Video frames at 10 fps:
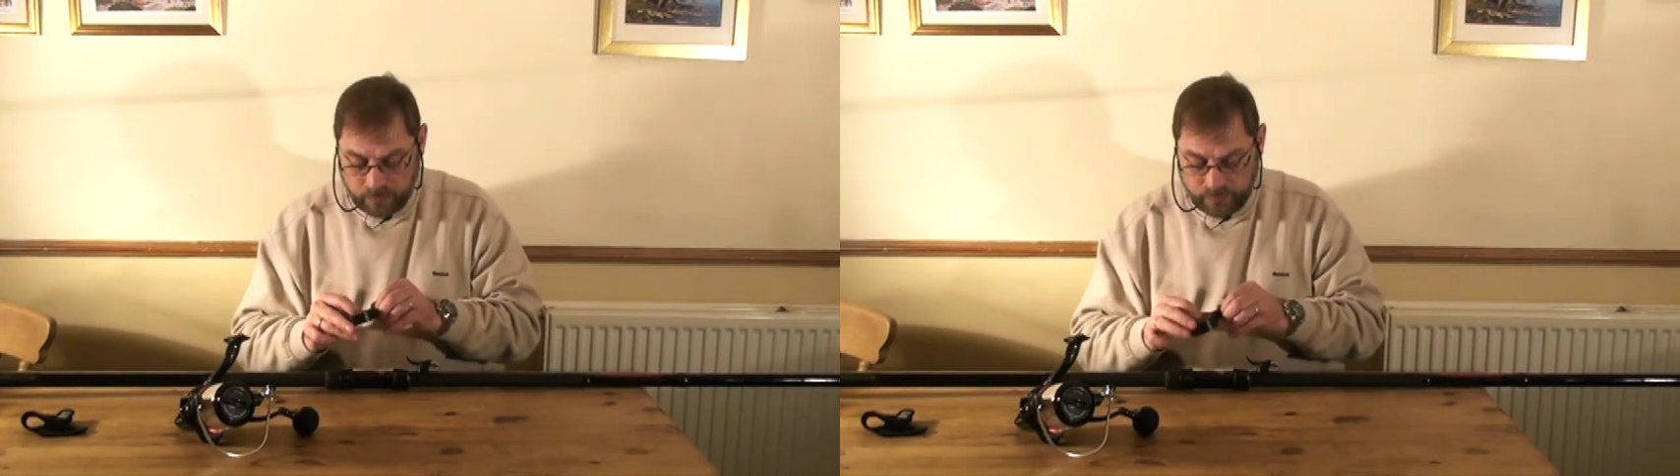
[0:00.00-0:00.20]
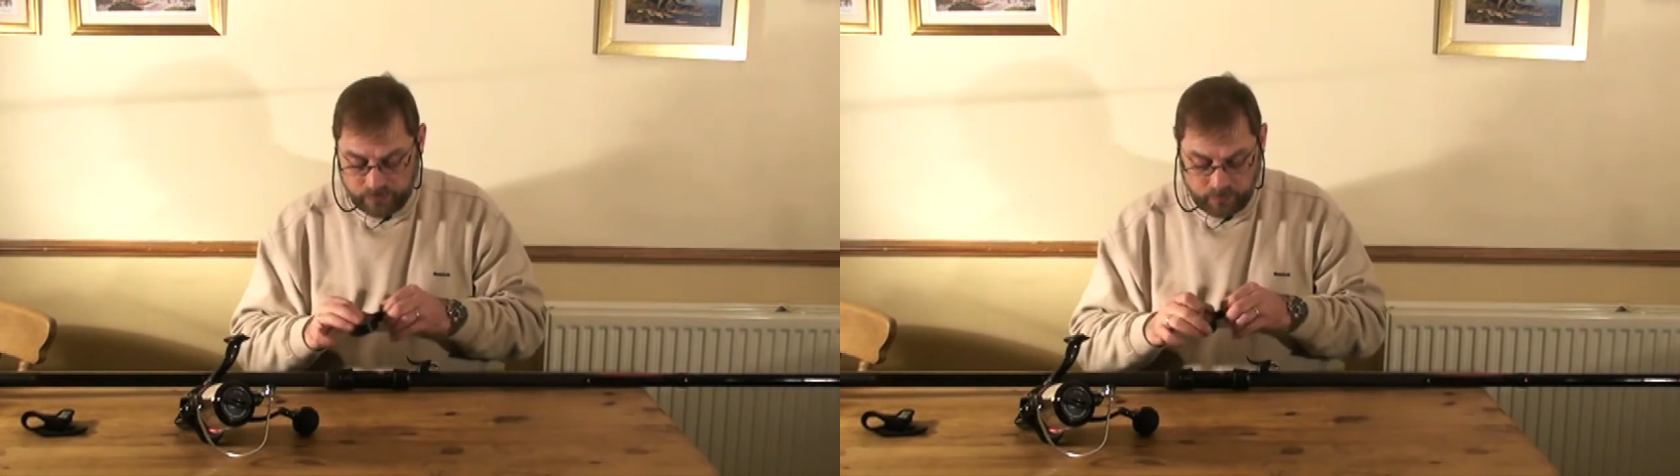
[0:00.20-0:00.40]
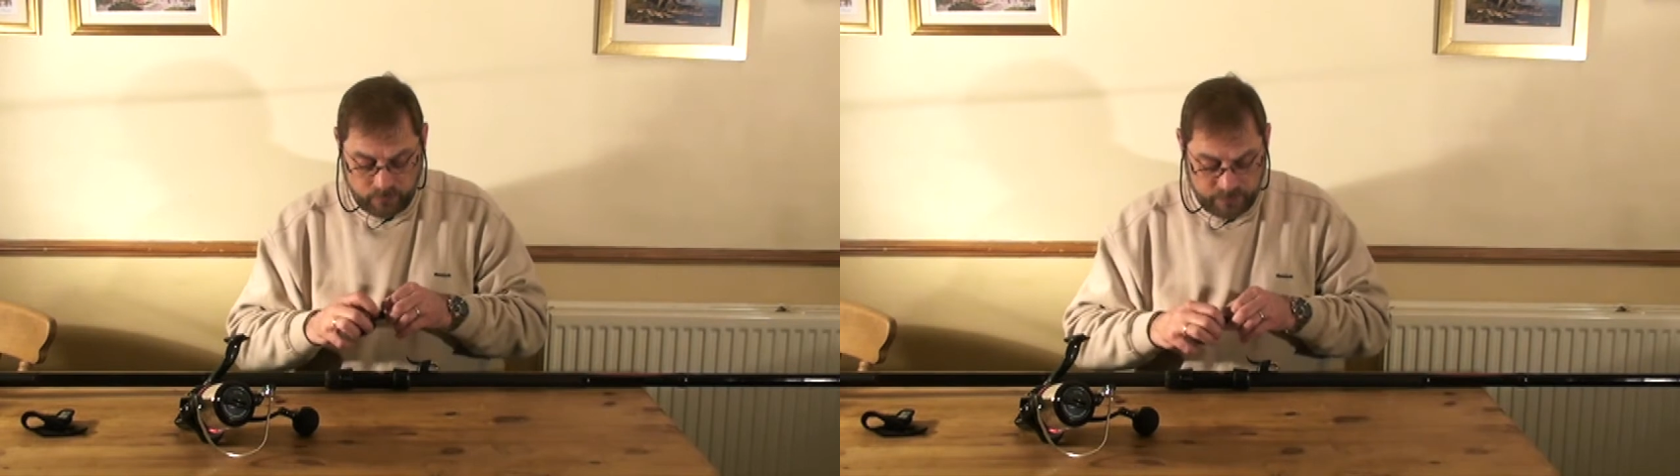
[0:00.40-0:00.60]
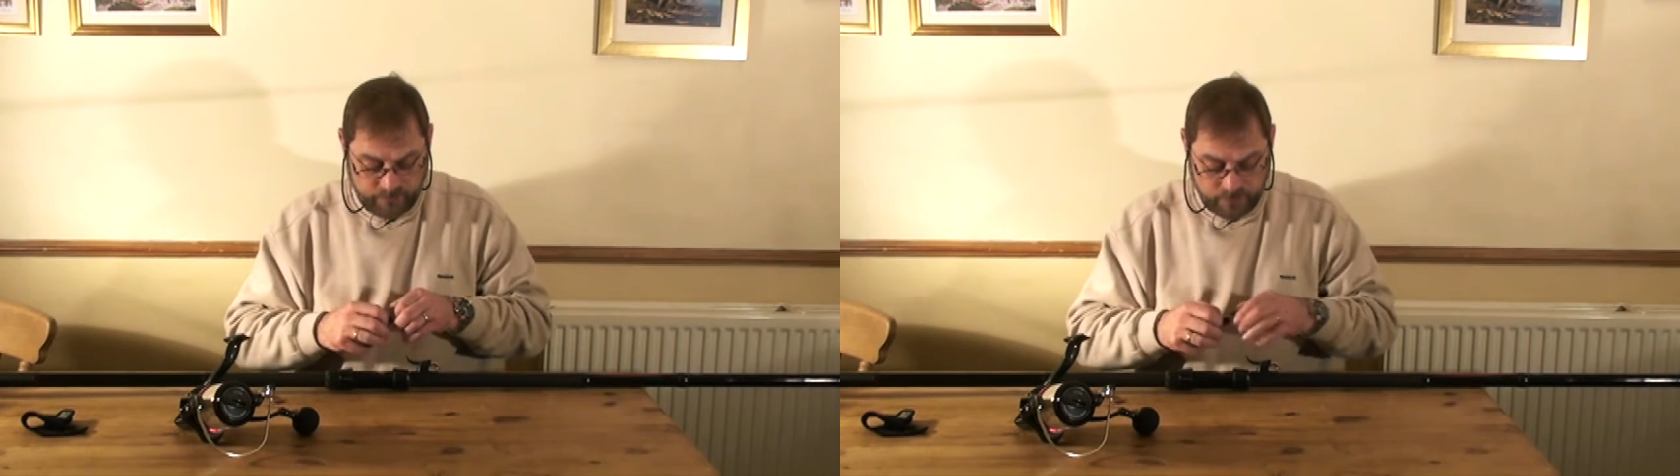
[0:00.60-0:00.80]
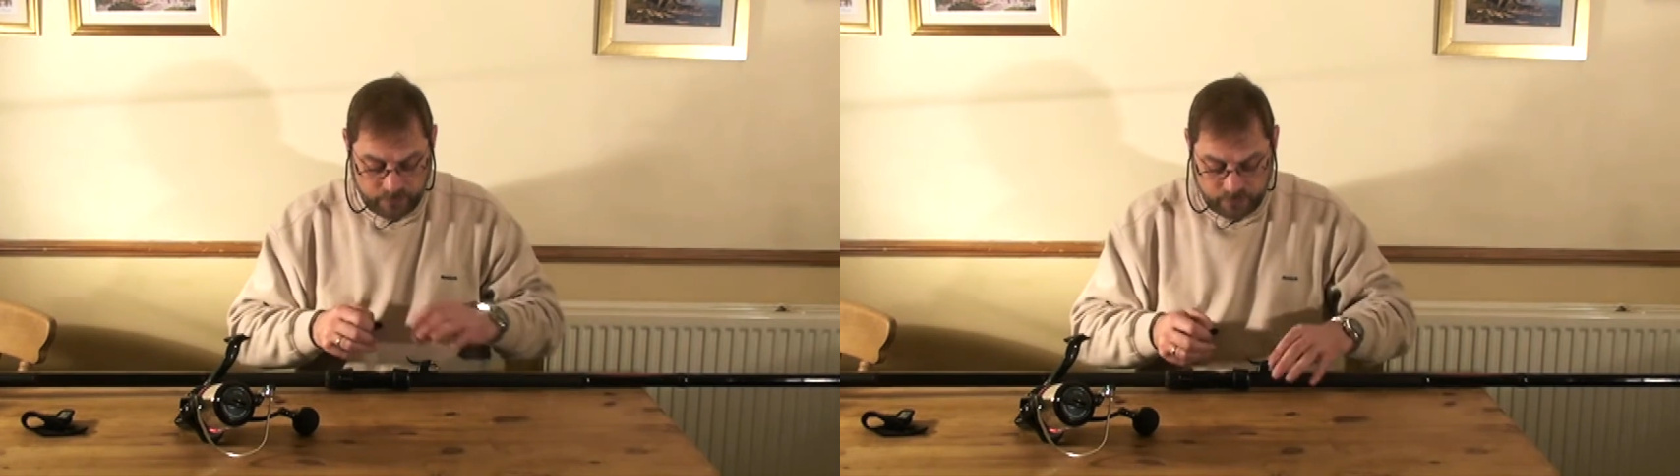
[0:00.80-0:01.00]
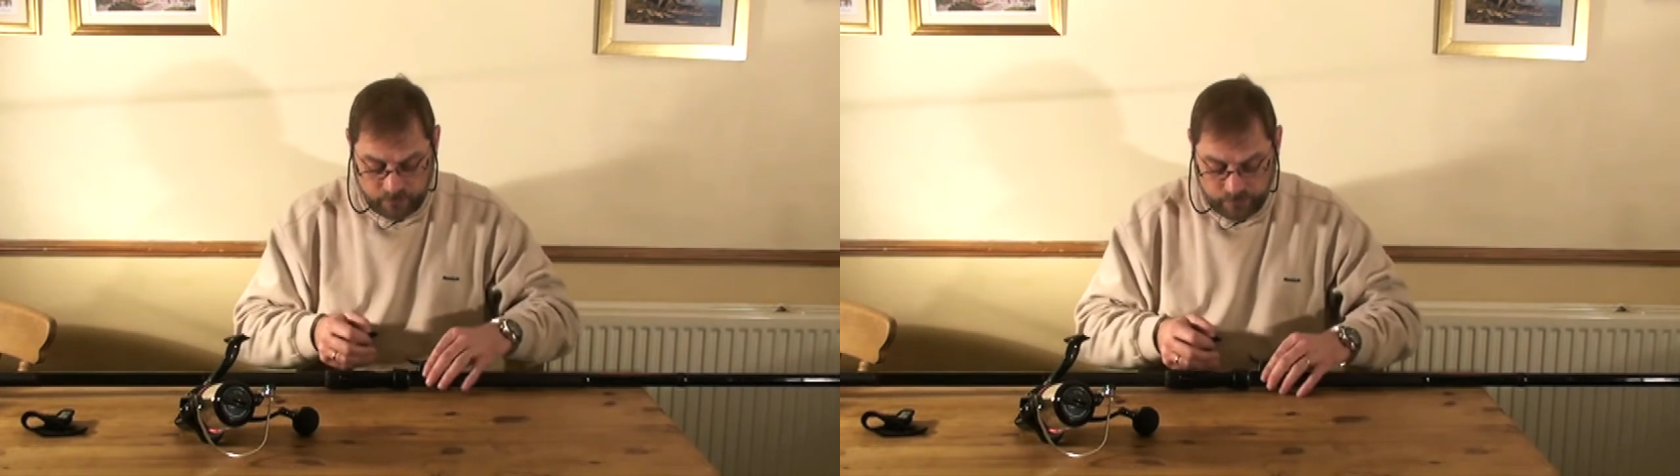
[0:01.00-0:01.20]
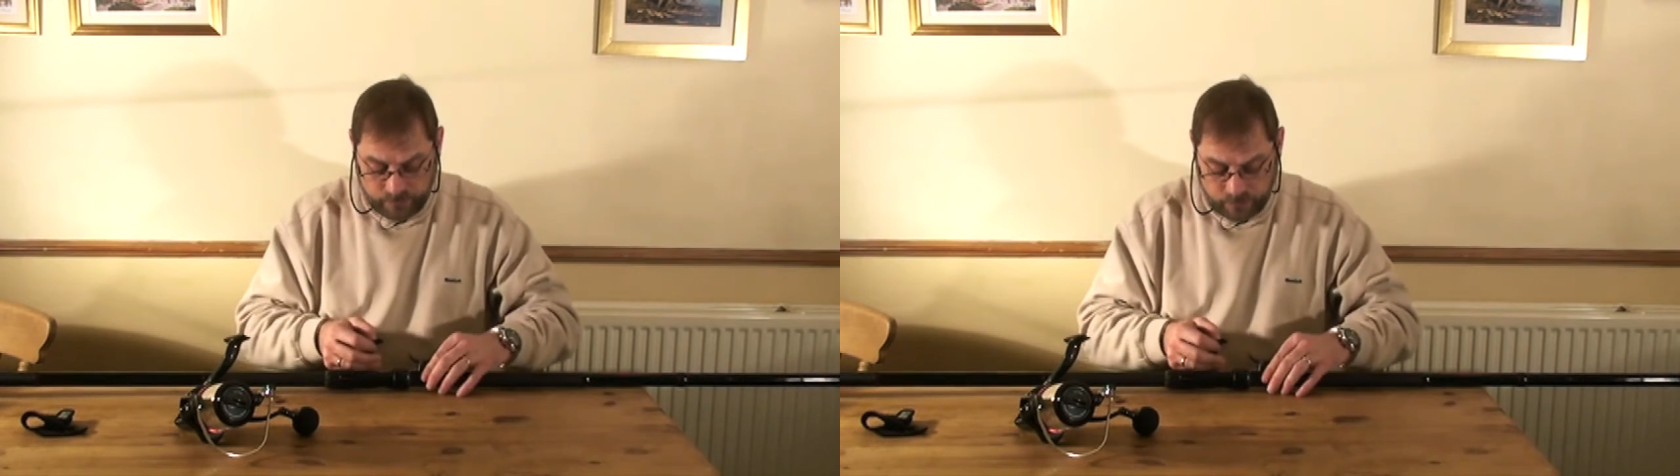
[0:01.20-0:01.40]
So we'll give it a go. Just